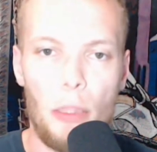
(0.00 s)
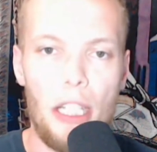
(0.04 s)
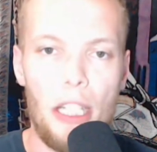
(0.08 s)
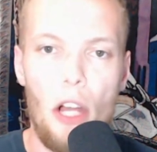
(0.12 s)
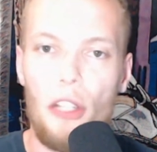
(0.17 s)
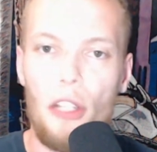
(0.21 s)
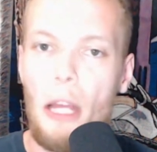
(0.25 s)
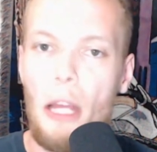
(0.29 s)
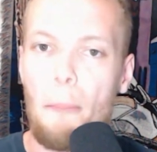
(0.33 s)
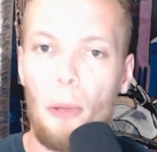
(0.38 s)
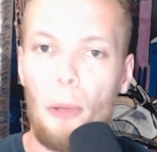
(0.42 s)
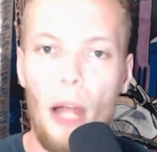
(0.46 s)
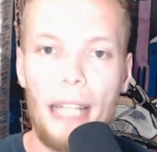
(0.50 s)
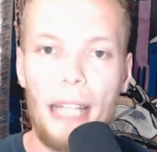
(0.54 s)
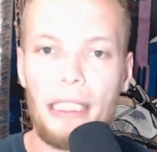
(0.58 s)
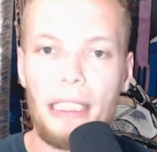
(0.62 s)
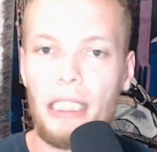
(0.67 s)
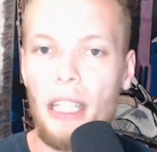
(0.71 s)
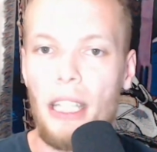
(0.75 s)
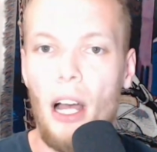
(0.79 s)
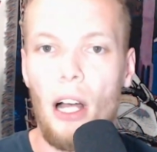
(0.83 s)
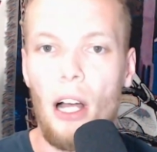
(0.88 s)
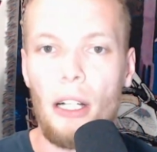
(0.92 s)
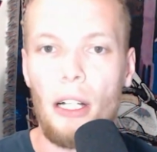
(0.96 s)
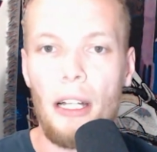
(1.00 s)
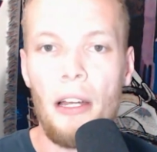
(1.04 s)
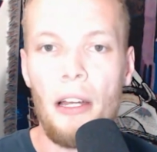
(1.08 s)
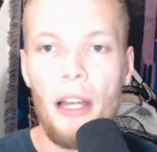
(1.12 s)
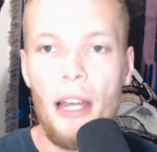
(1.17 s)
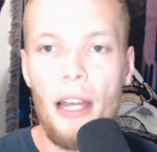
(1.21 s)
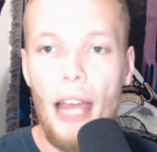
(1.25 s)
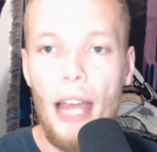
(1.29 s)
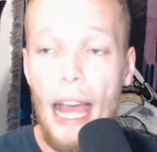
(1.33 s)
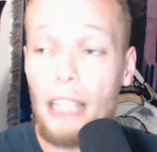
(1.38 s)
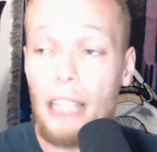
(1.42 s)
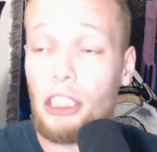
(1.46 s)
We know that Bryce Young
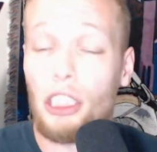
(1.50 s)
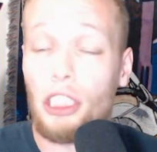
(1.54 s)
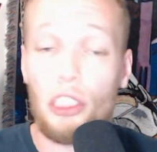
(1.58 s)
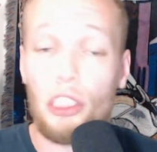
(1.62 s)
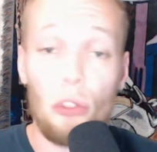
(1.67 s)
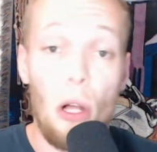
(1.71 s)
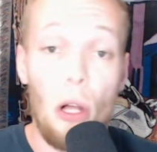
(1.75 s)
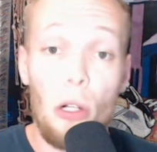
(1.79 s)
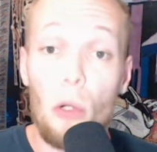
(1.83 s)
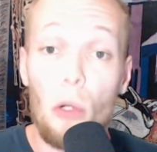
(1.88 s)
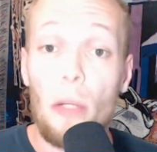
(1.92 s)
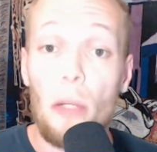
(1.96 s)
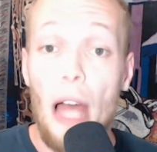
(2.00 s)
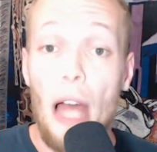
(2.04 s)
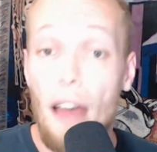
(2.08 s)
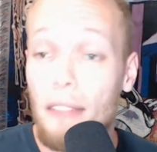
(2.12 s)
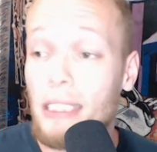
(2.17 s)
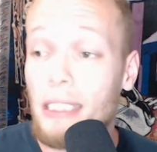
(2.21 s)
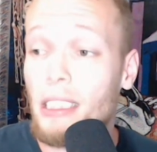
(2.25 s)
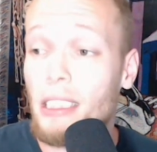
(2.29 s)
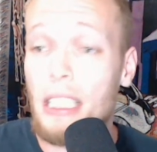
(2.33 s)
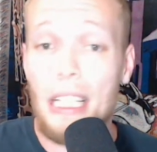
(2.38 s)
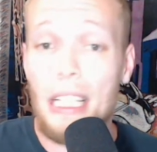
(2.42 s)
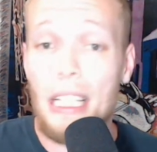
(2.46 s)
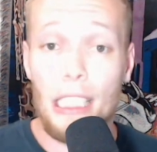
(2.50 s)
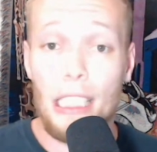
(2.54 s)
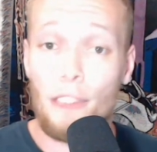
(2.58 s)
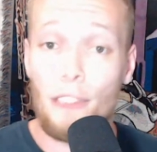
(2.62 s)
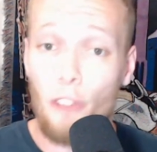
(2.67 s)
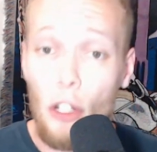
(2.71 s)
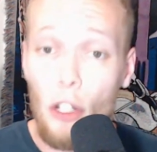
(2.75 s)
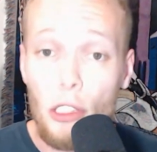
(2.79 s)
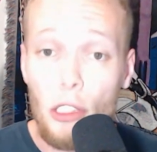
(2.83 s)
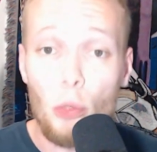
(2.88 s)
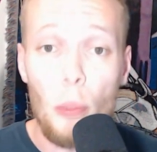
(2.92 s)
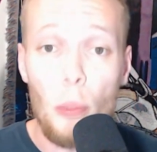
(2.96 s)
has struggled, obviously, in his
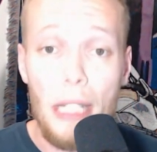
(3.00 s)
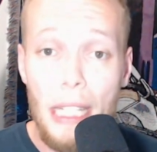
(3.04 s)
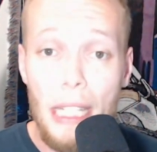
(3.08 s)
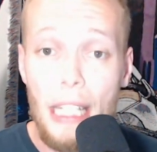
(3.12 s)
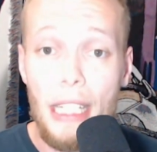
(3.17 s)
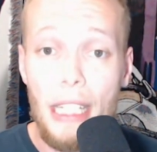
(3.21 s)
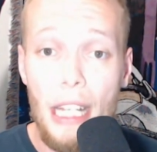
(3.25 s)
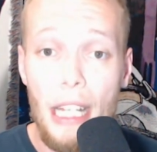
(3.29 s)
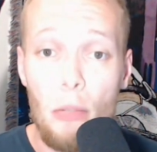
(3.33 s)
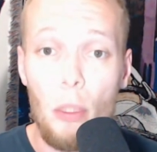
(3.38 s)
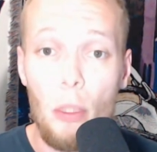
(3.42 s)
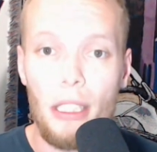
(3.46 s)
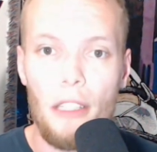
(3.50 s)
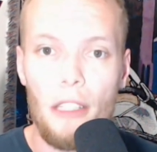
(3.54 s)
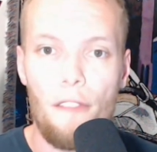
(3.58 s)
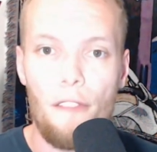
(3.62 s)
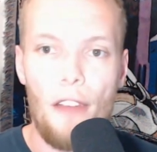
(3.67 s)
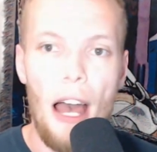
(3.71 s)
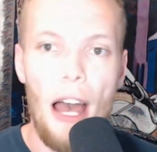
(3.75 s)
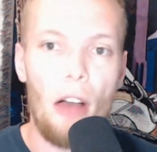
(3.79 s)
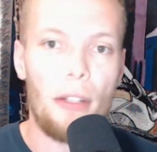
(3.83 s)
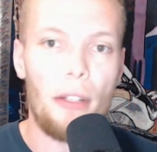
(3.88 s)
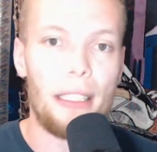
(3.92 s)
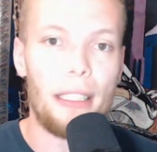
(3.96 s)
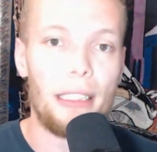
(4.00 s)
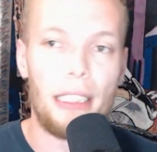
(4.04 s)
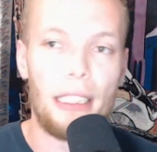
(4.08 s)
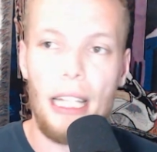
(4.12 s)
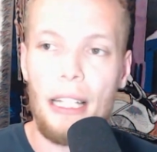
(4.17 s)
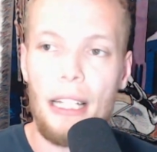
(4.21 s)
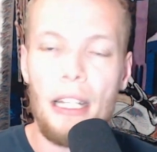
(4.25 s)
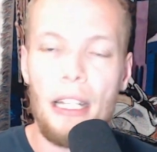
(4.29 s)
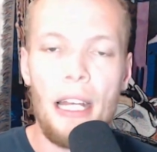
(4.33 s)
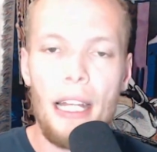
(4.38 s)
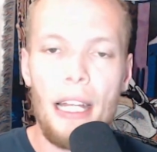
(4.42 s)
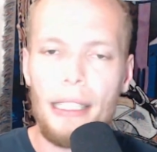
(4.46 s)
first week he did with the Falcons,
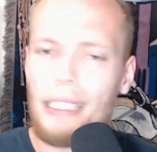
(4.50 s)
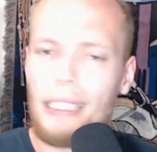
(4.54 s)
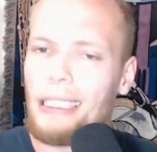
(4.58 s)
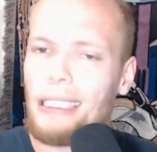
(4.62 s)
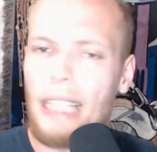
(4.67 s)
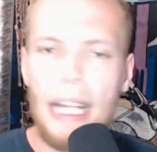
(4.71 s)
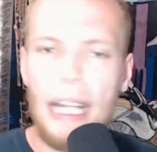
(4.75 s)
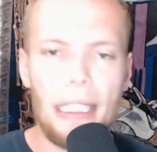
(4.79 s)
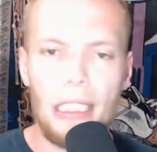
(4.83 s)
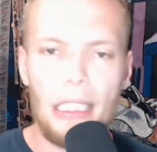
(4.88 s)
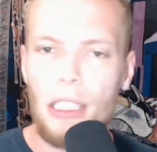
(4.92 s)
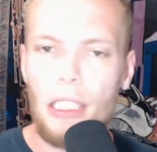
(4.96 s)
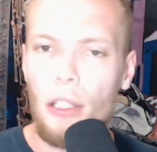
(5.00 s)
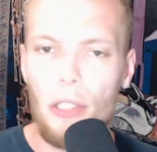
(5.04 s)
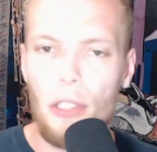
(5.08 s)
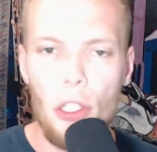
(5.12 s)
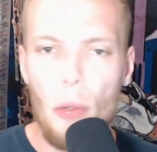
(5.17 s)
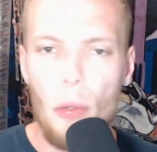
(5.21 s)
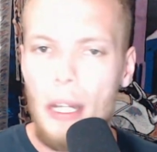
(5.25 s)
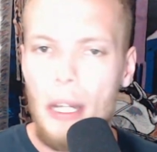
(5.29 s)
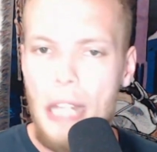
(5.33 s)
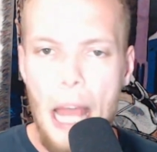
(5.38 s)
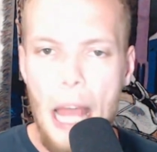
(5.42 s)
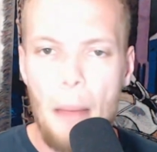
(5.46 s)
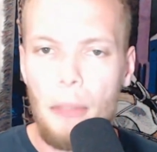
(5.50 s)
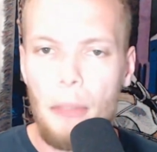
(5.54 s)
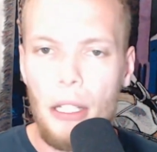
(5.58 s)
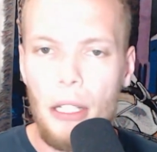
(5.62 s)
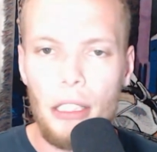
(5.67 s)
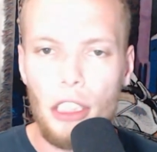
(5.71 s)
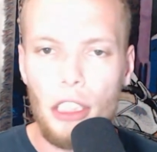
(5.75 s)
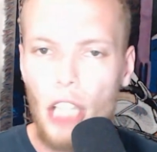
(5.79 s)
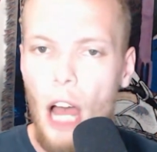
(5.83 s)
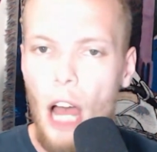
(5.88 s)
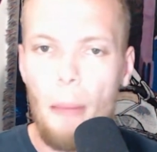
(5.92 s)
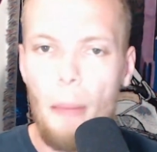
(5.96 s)
and the Saints still do a damn
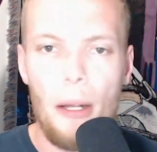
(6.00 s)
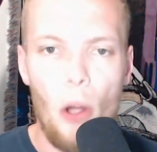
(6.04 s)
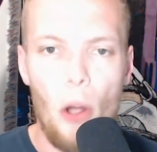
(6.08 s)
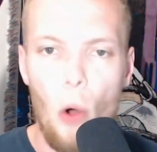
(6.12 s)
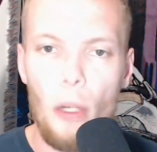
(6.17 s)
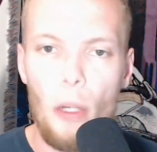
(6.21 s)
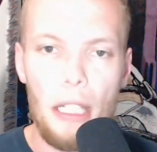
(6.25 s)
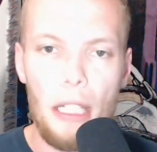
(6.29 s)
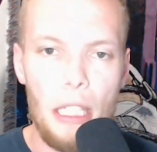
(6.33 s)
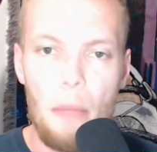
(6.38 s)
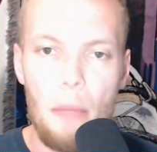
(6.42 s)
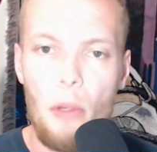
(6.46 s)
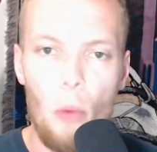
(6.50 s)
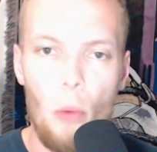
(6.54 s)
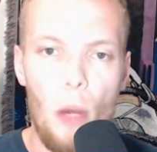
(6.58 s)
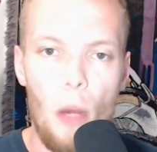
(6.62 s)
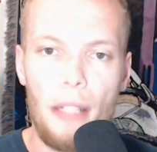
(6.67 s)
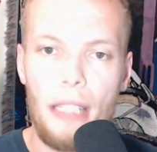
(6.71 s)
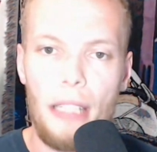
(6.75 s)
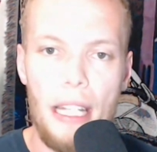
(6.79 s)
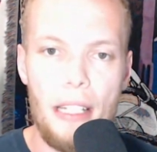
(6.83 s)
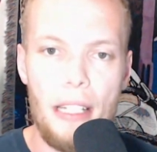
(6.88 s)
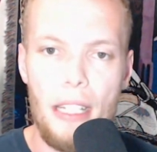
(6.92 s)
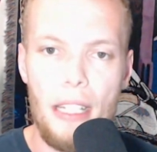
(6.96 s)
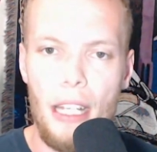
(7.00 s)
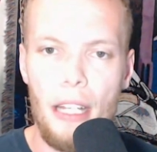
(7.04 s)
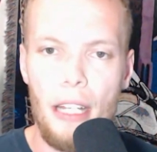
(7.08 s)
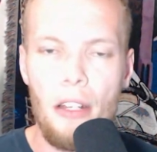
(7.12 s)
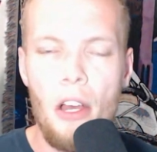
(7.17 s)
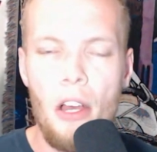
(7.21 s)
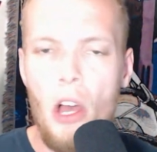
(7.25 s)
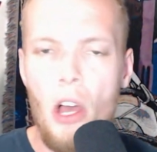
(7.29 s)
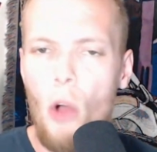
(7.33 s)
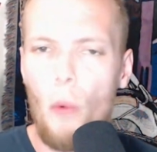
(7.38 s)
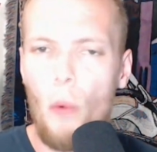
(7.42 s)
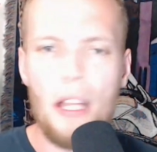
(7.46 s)
good job at holding them to what they did.